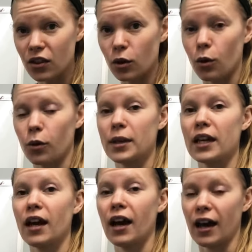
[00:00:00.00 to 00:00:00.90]
or
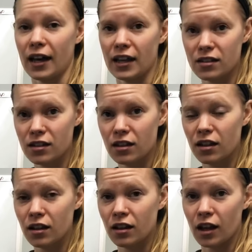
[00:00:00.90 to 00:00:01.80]
behind
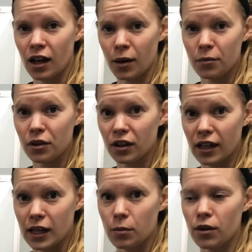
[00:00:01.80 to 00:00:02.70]
the
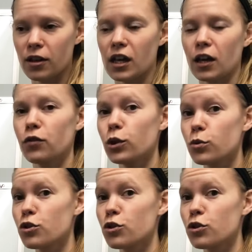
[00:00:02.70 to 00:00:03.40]
label. If you